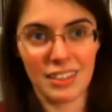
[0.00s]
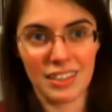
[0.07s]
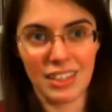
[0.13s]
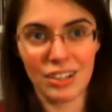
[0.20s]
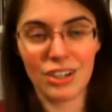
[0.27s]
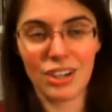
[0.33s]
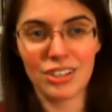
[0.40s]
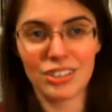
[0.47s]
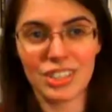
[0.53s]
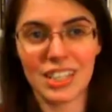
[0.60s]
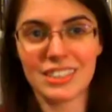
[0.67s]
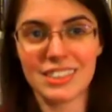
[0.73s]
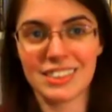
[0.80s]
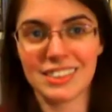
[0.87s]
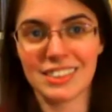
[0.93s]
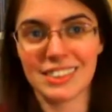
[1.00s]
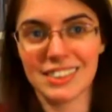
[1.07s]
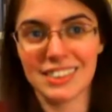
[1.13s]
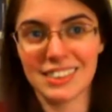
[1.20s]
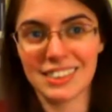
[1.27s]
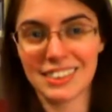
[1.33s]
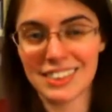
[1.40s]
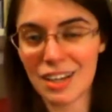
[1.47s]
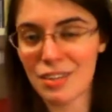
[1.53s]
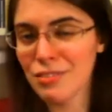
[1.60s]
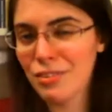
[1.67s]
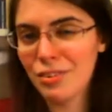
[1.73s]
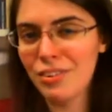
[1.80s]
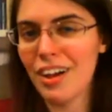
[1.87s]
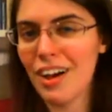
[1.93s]
There are just
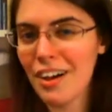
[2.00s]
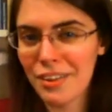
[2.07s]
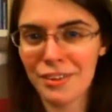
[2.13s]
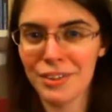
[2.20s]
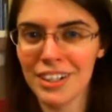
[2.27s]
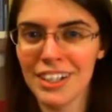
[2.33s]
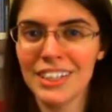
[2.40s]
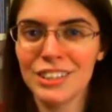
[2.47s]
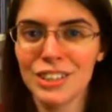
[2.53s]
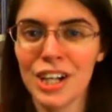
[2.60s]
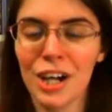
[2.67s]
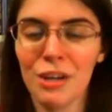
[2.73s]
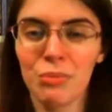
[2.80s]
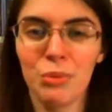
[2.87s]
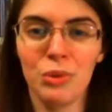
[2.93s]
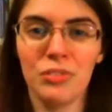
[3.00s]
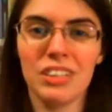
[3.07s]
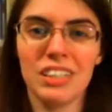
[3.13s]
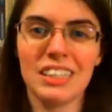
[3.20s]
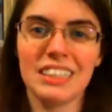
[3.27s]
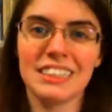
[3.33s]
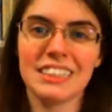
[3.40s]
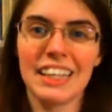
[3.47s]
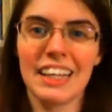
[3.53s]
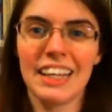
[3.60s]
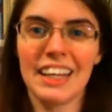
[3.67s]
several other Hitchcock movies